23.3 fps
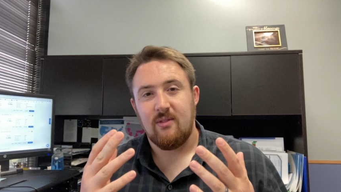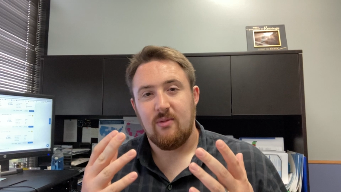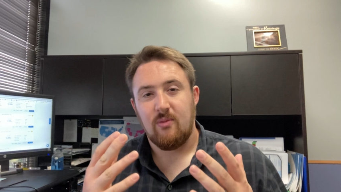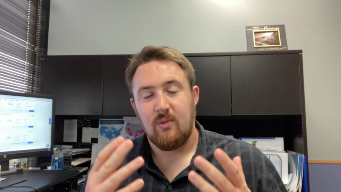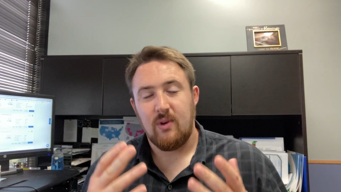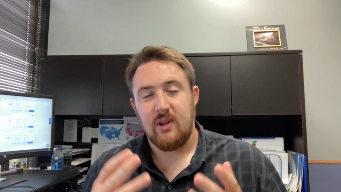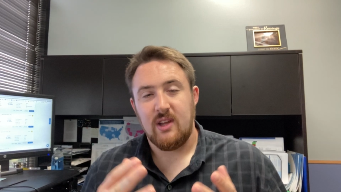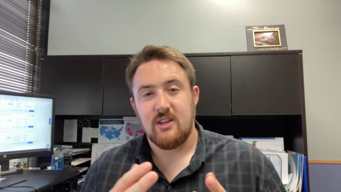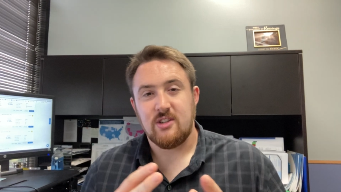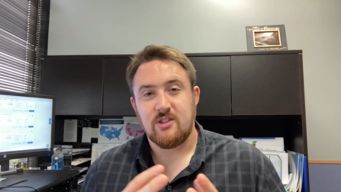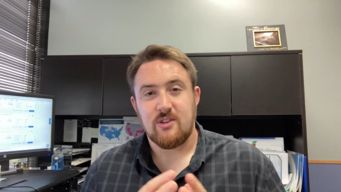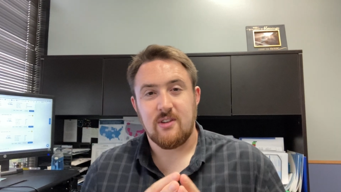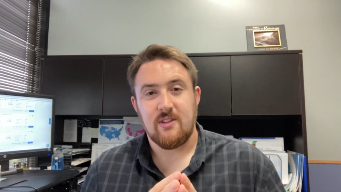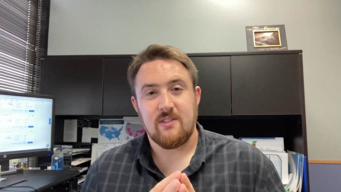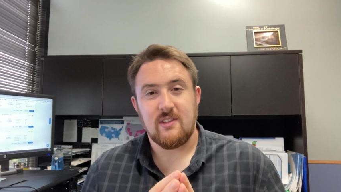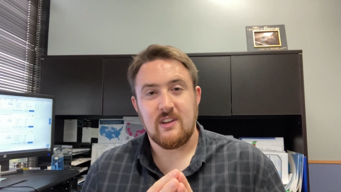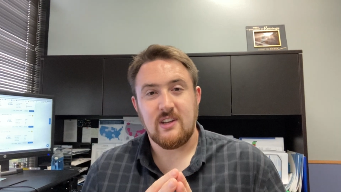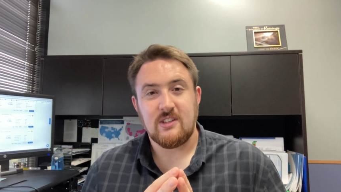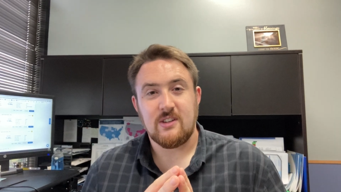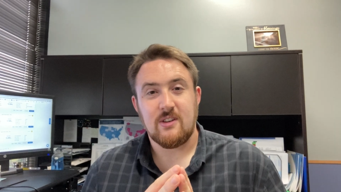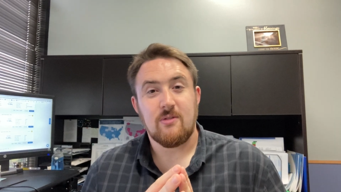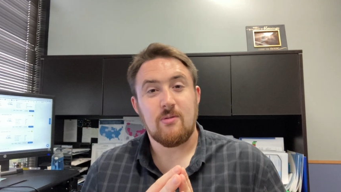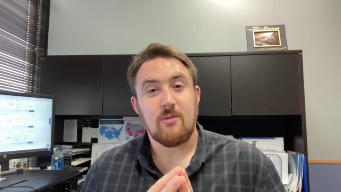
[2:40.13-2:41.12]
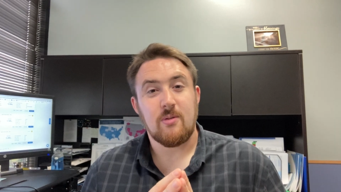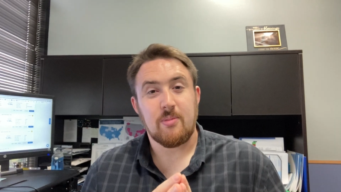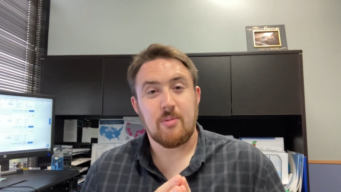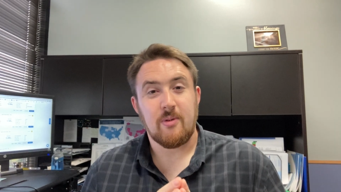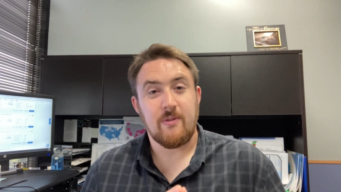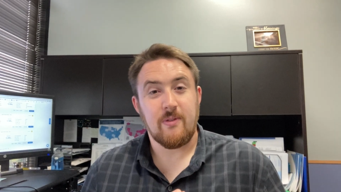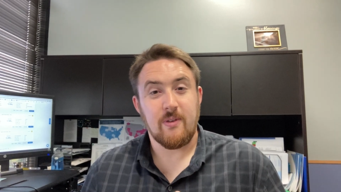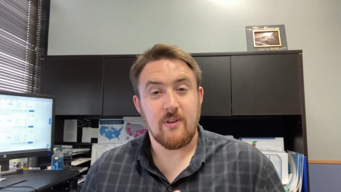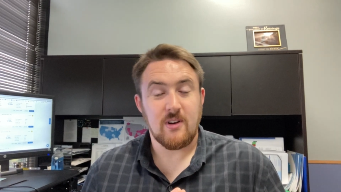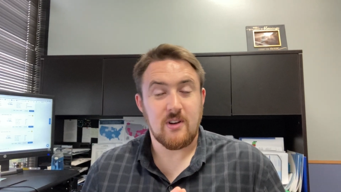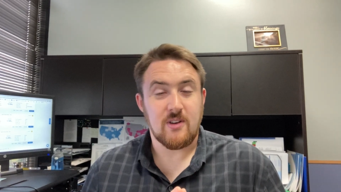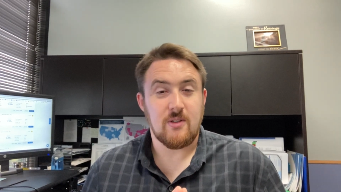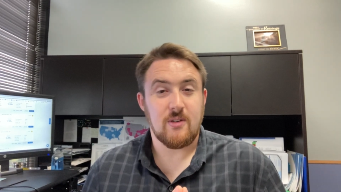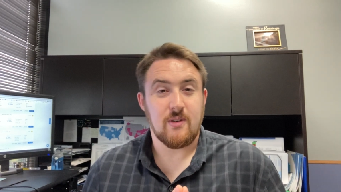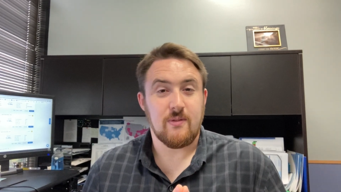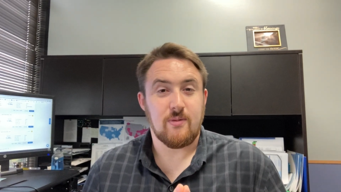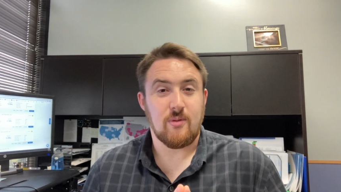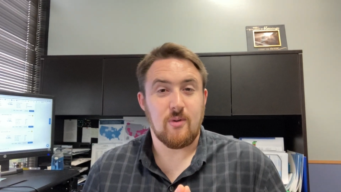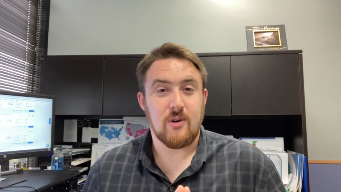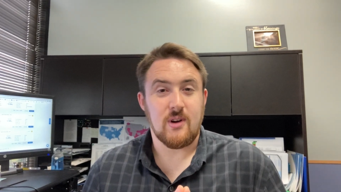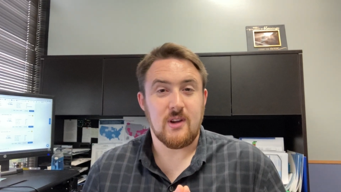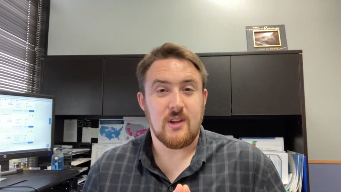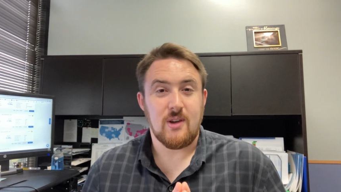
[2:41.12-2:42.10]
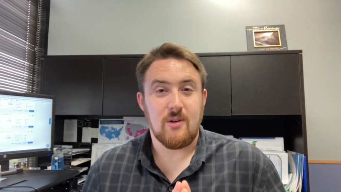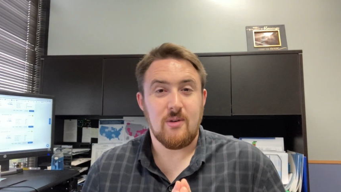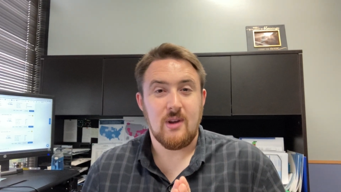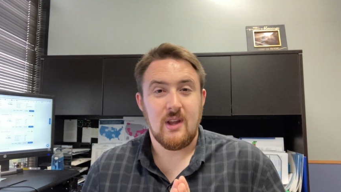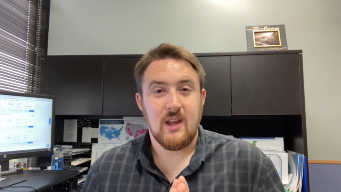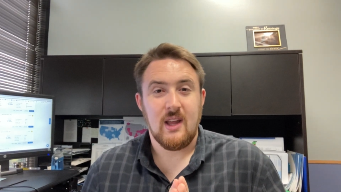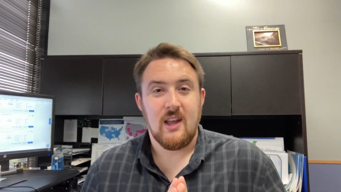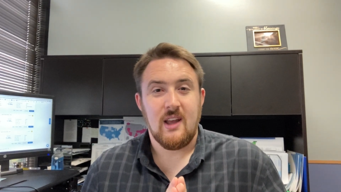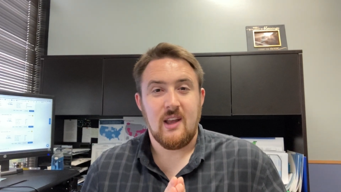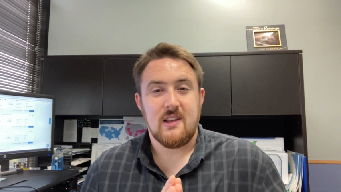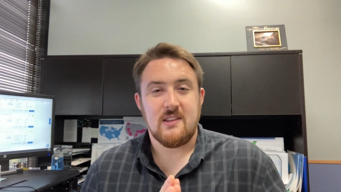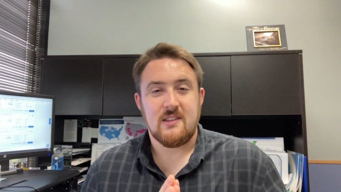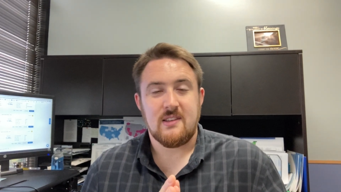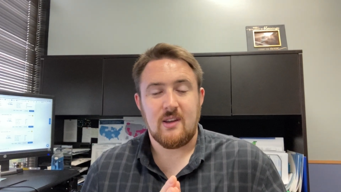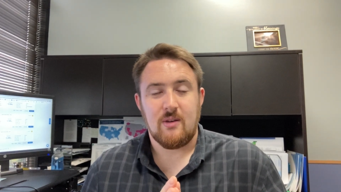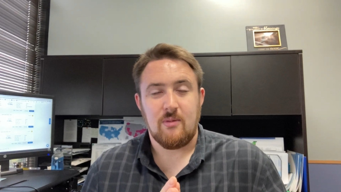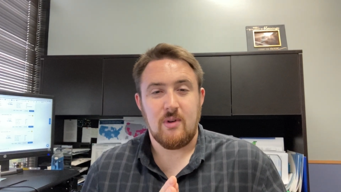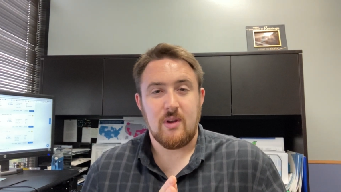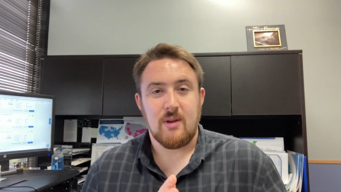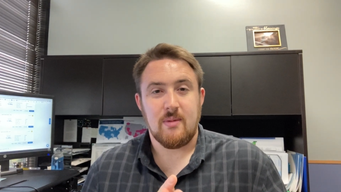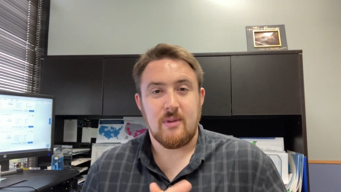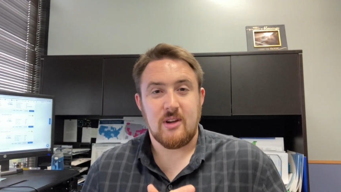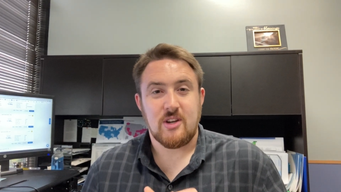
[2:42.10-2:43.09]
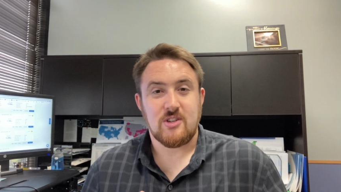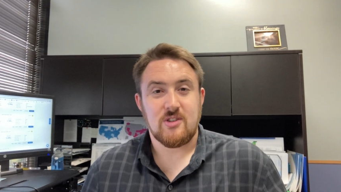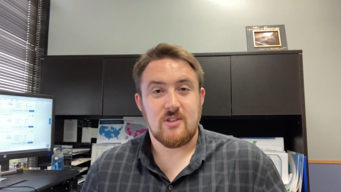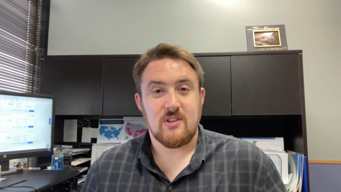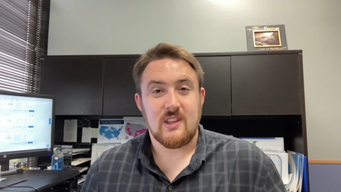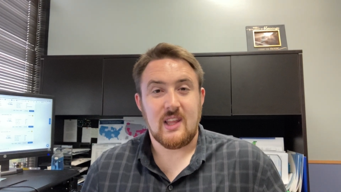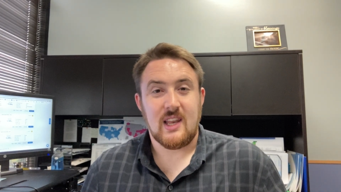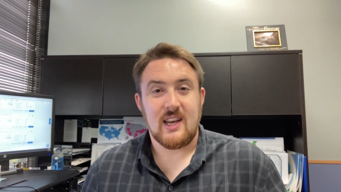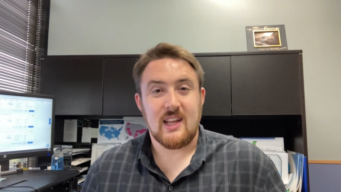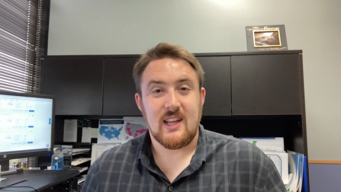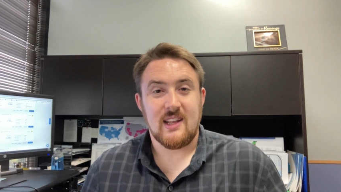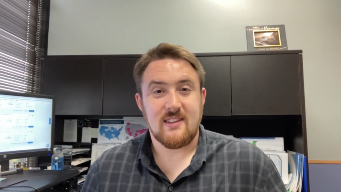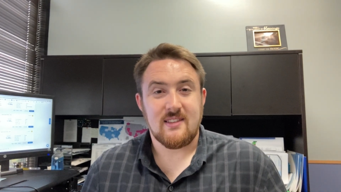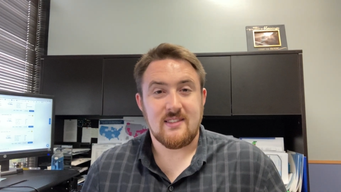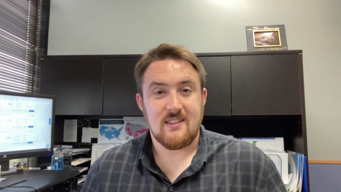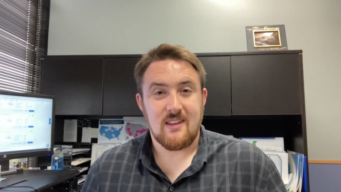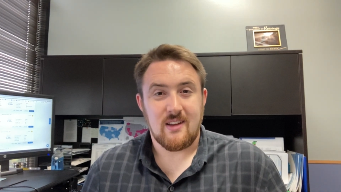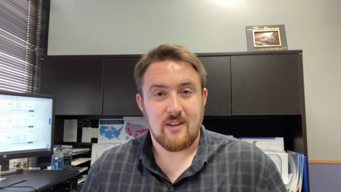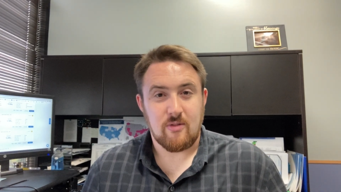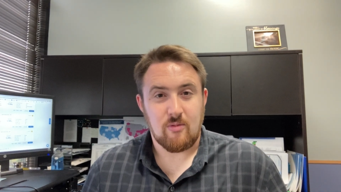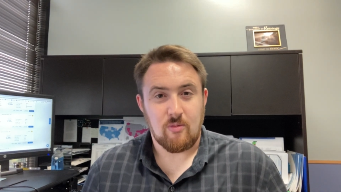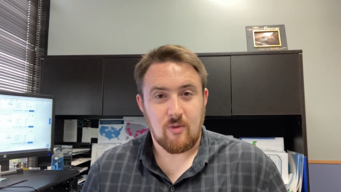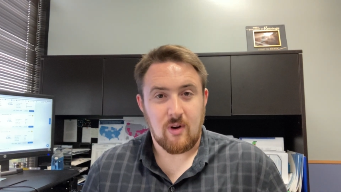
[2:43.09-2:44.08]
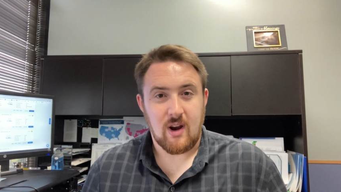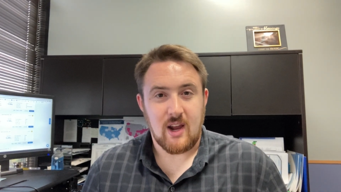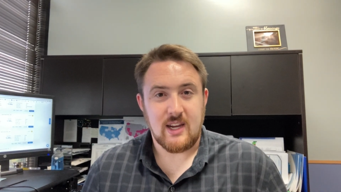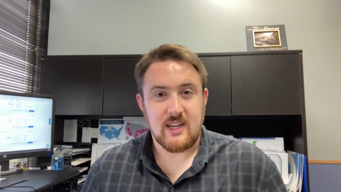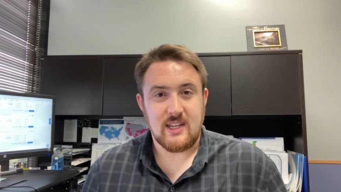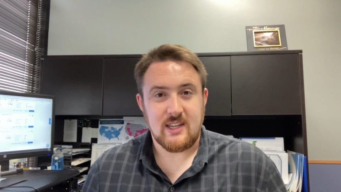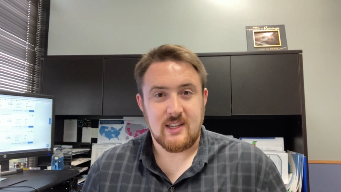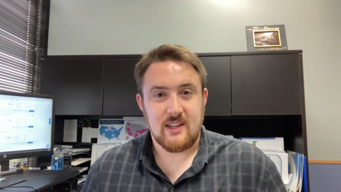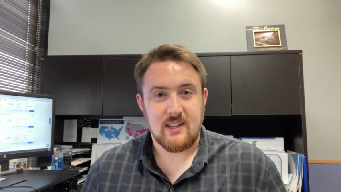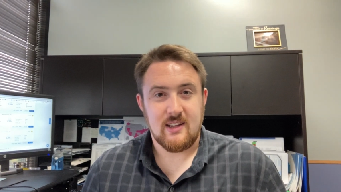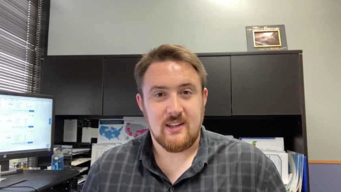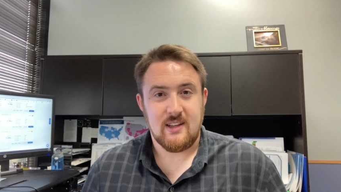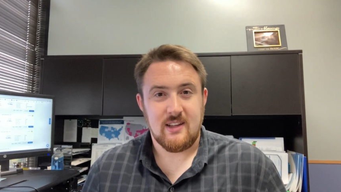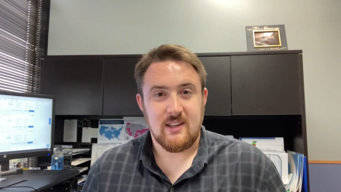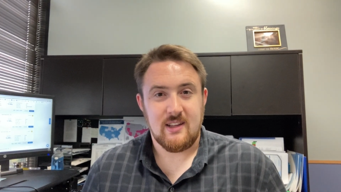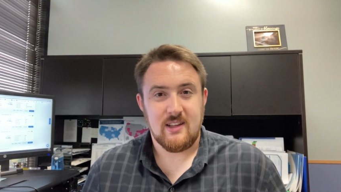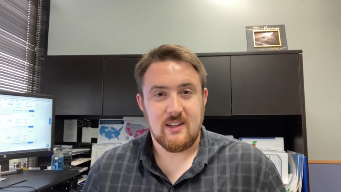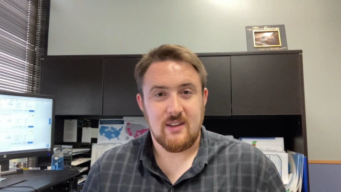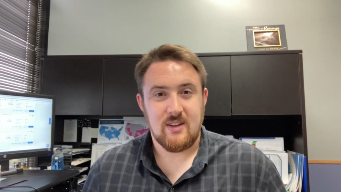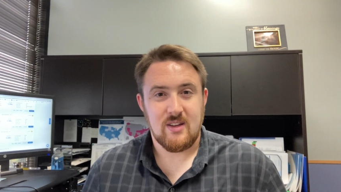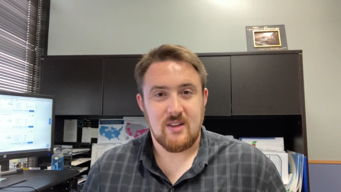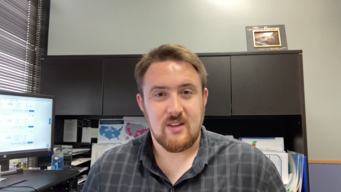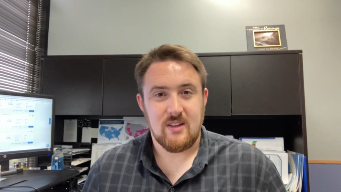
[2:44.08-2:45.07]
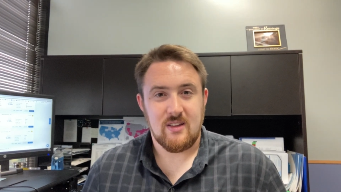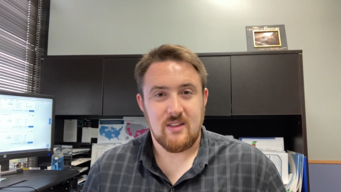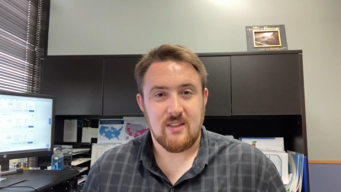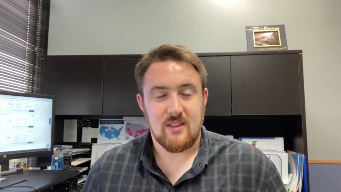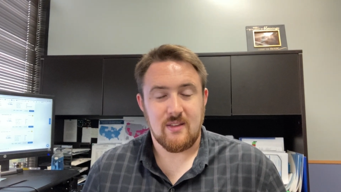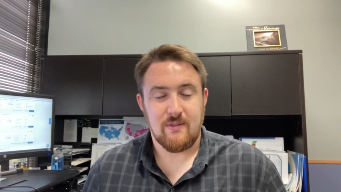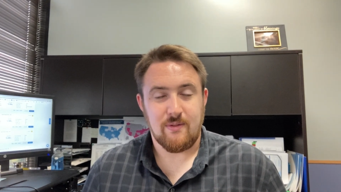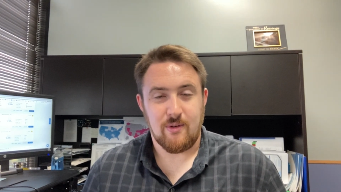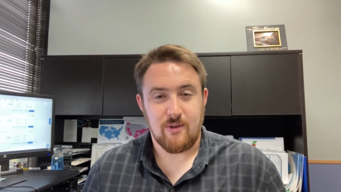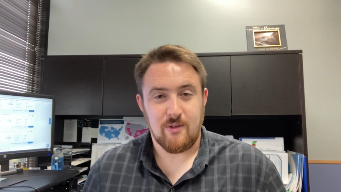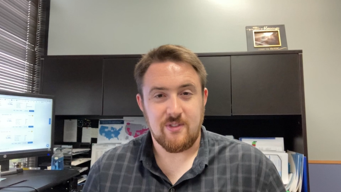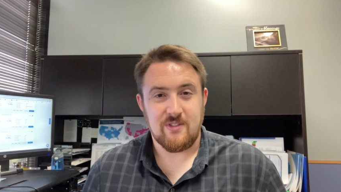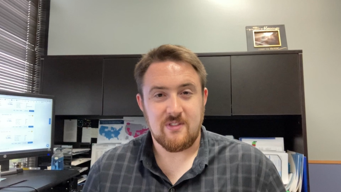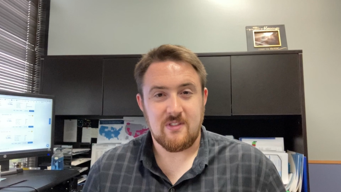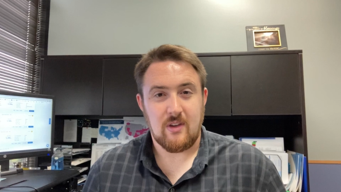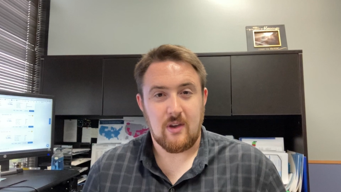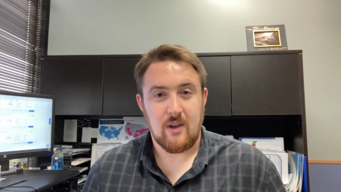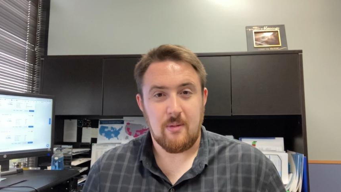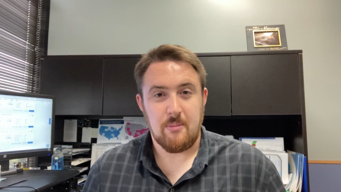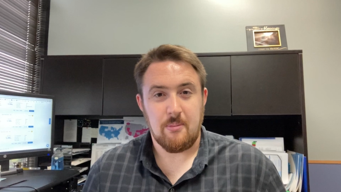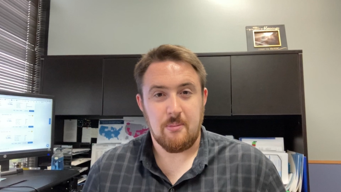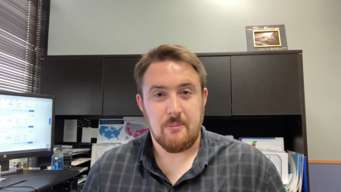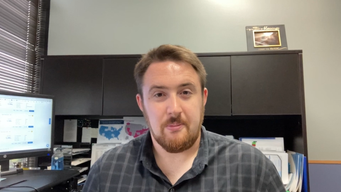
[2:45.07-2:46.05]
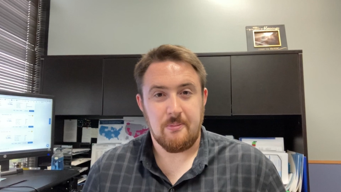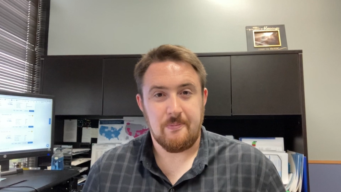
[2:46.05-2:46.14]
we insurance agents would prefer to do it for you so that we can make sure that it gets done right the first time.